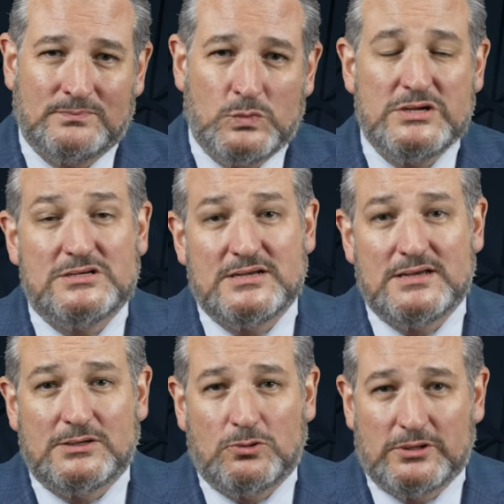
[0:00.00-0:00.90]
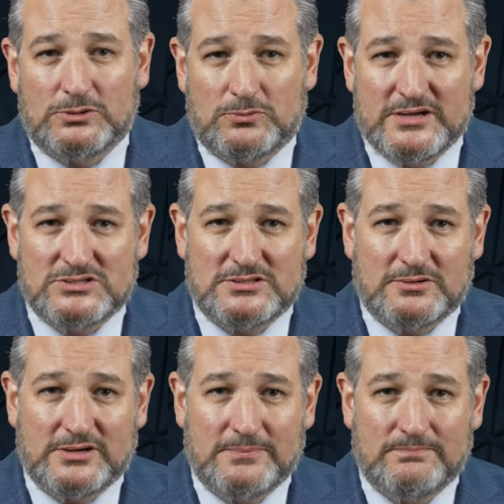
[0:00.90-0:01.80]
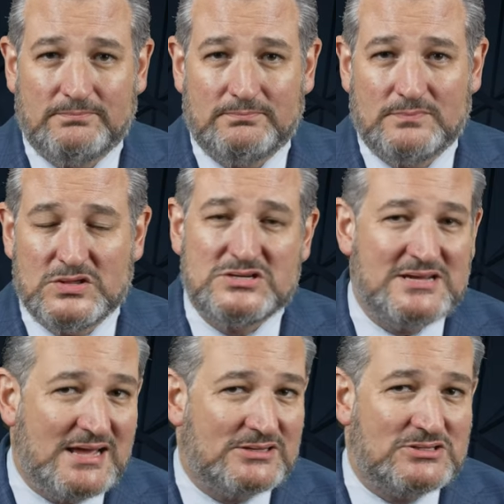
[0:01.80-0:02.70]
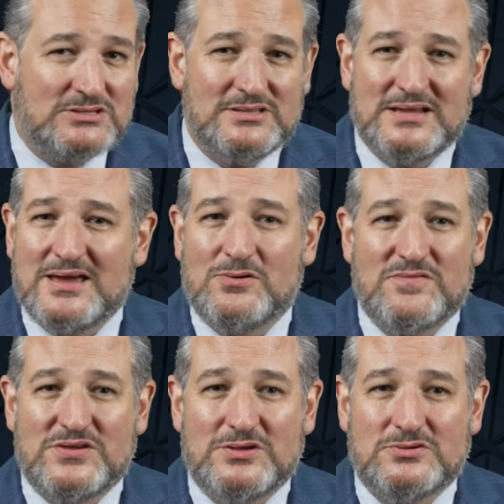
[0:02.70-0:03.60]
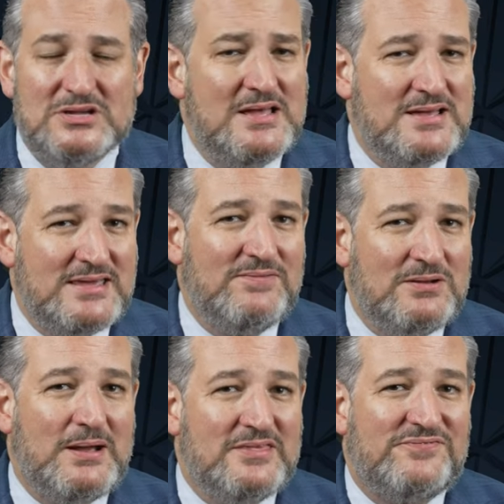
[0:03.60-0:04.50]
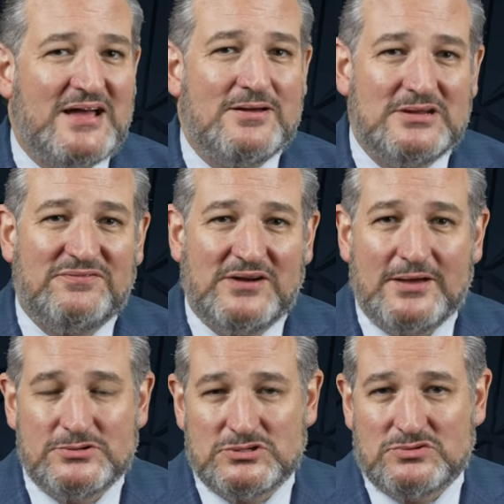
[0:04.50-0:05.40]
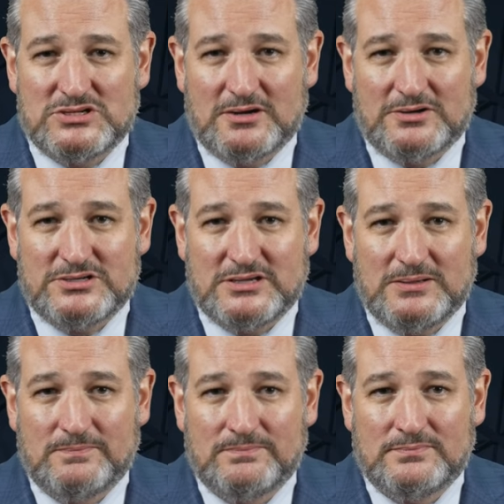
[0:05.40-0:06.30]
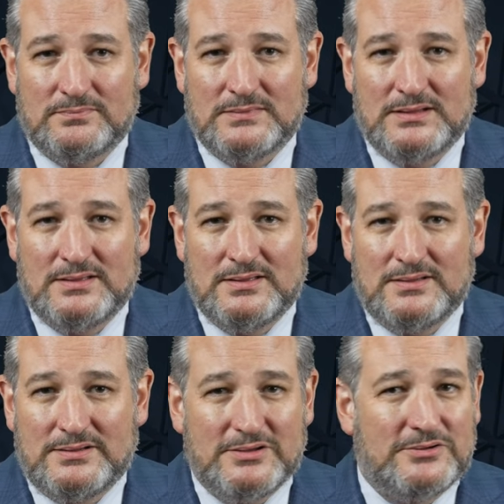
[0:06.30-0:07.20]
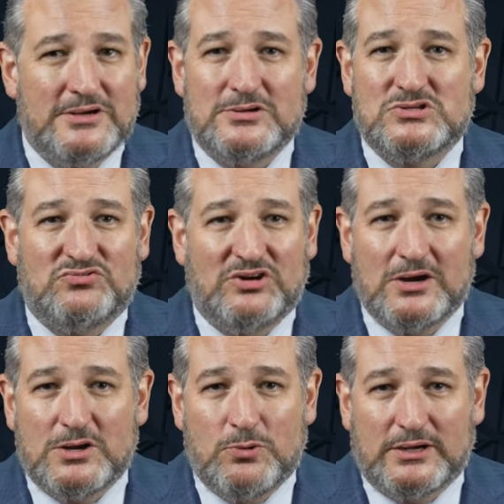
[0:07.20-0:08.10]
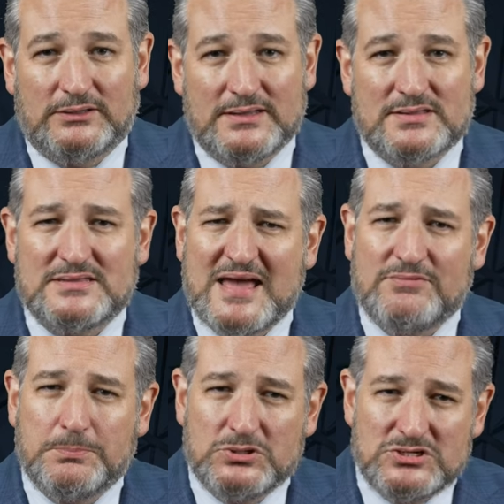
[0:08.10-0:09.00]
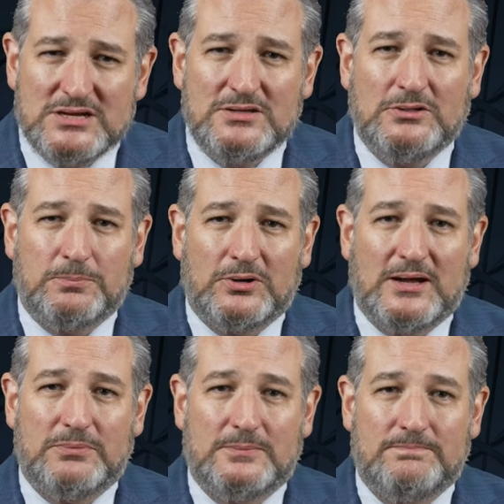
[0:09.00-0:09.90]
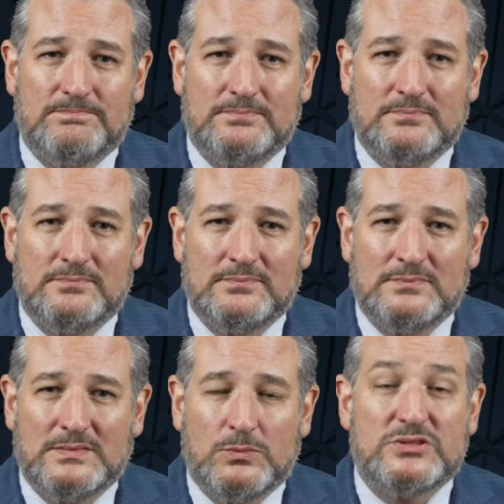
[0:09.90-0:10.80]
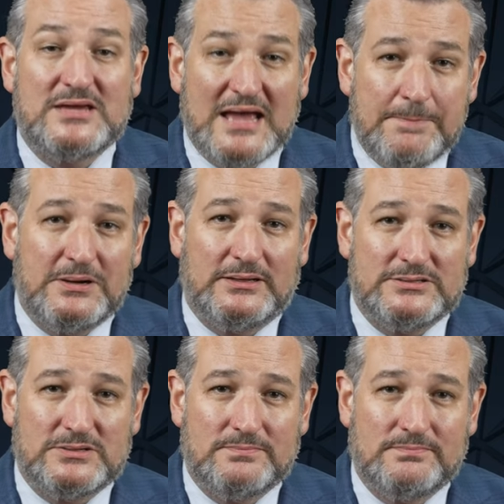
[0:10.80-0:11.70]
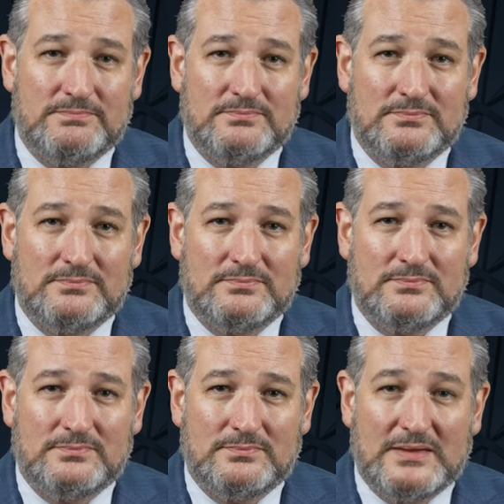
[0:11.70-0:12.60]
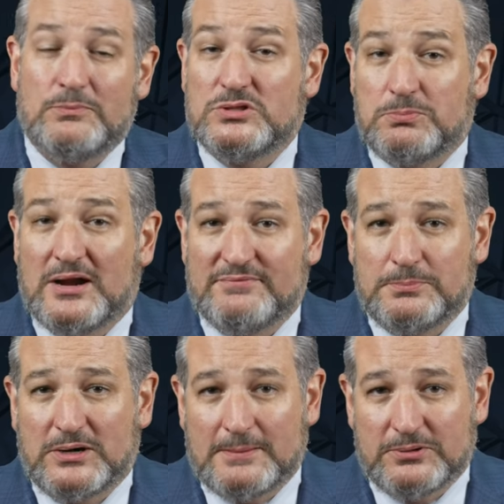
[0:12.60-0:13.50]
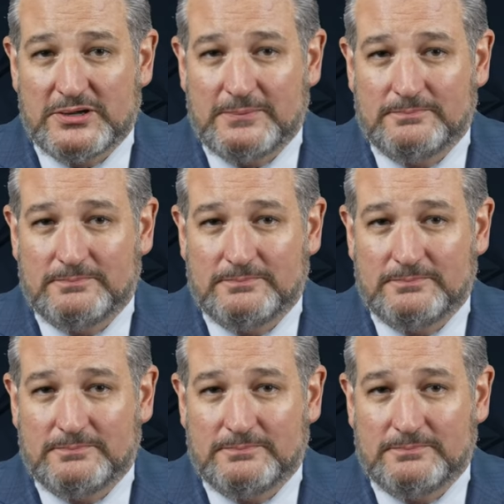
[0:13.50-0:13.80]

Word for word: When you dig into critical race theory, the texts and the interviews given by the founding fathers of C R T, you'll notice very quickly that they have a particular problem with capitalism and with private property.